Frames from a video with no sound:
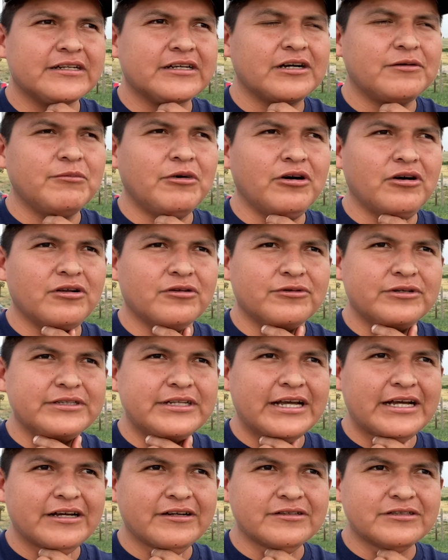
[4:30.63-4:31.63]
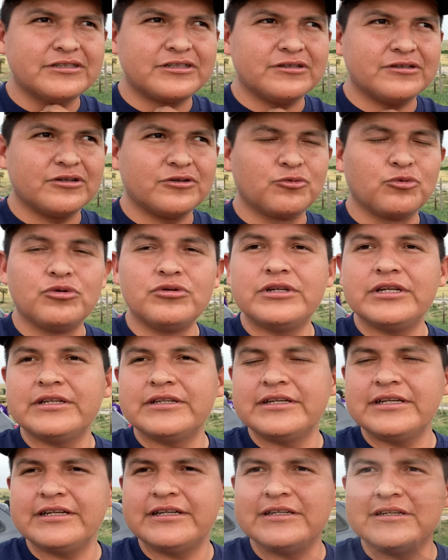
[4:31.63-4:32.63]
come all the way down to Wounded
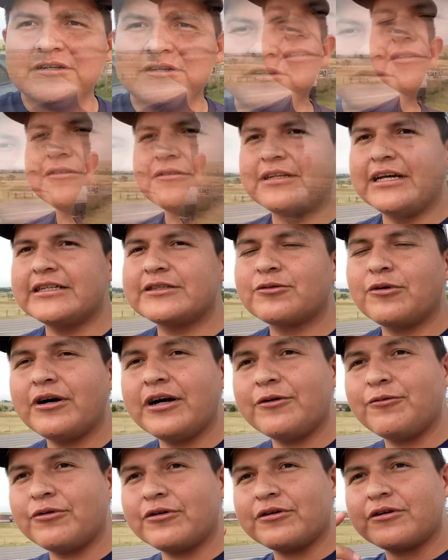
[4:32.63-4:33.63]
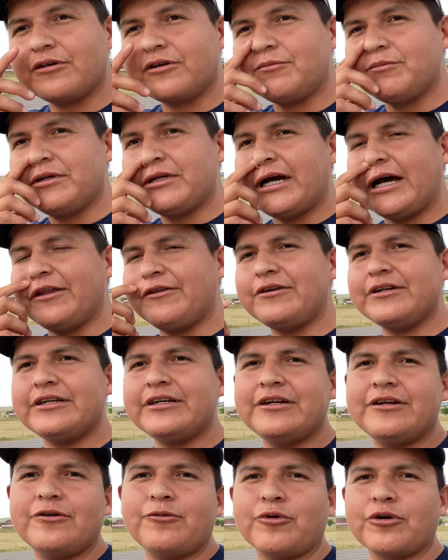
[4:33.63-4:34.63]
Knee. So that's why we're going to be gathering
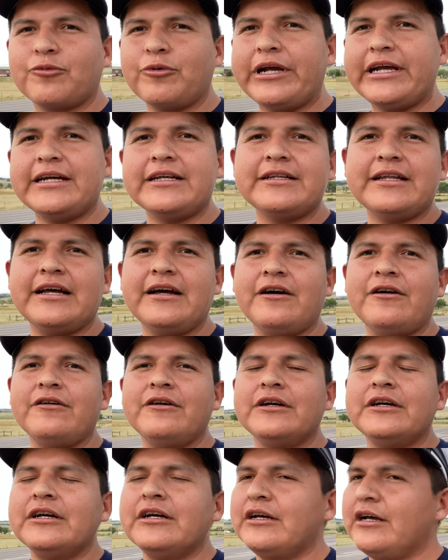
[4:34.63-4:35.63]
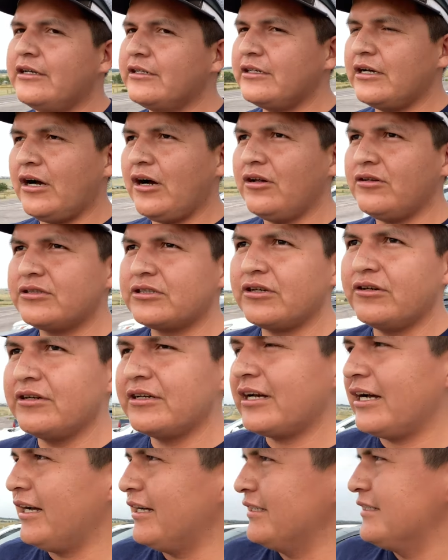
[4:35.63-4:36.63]
here. We're waiting now. I'll show you
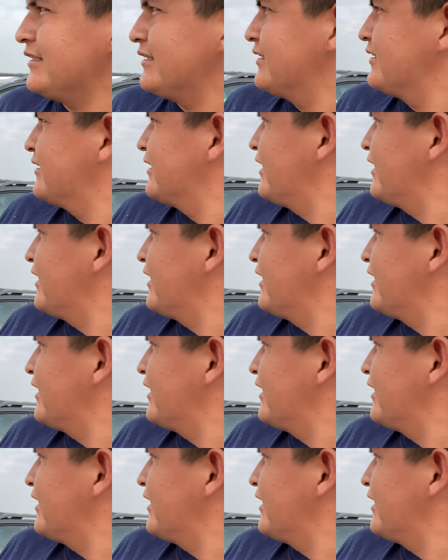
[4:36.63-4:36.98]
guys,